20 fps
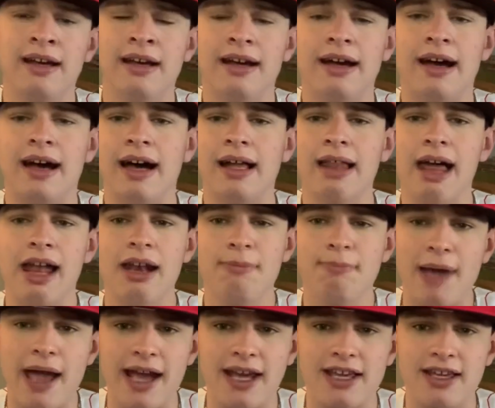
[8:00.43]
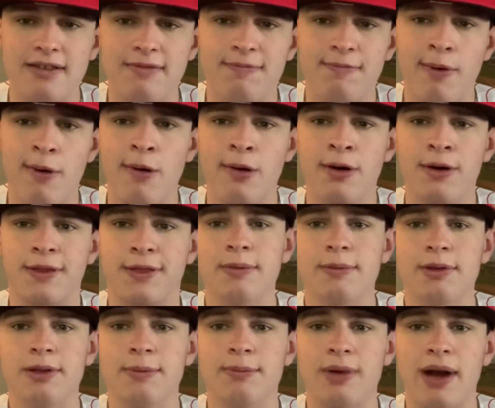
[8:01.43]
a lot of back and
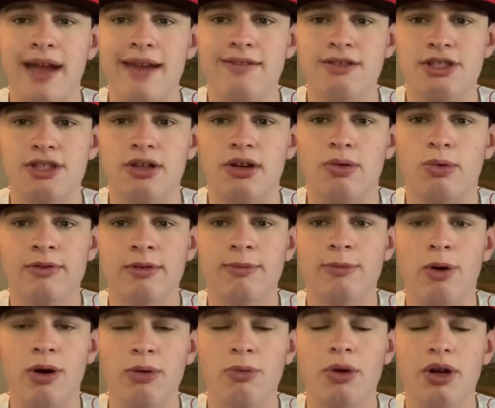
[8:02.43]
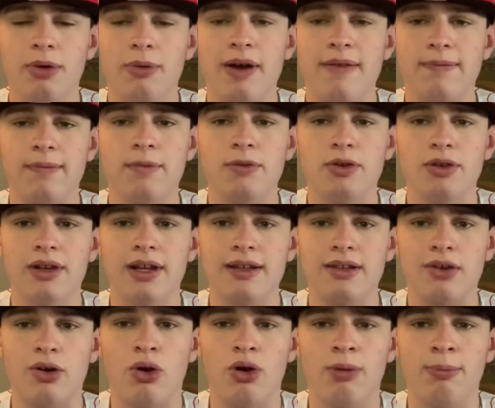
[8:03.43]
forth. The Braves, were 1 win away from doing it at
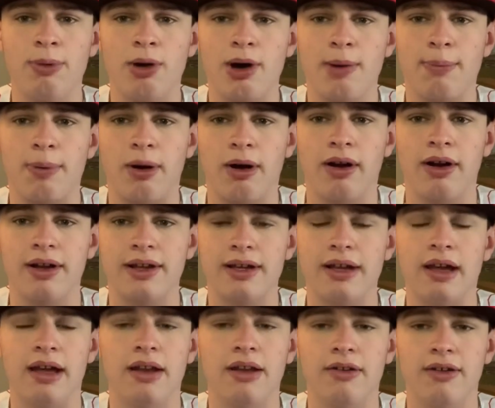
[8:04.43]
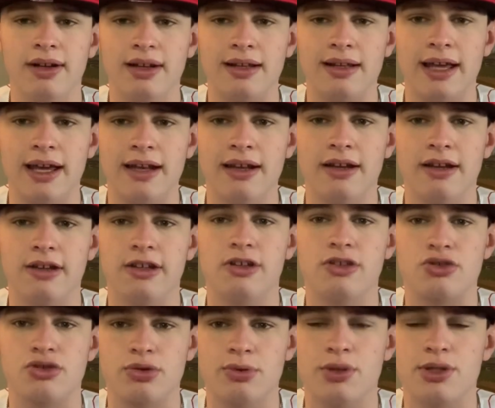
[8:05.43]
their home ballpark, in Atlanta,
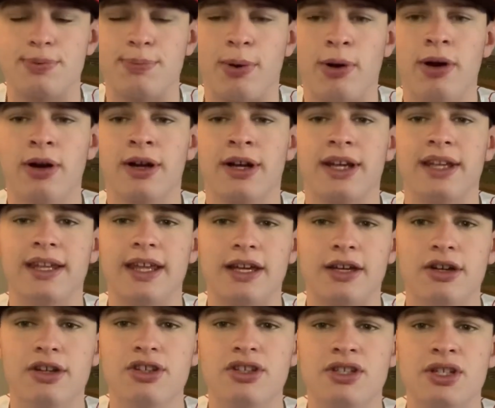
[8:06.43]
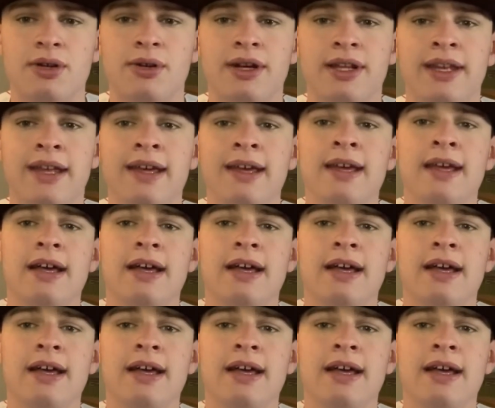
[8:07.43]
Truist Park, and they couldn't do it.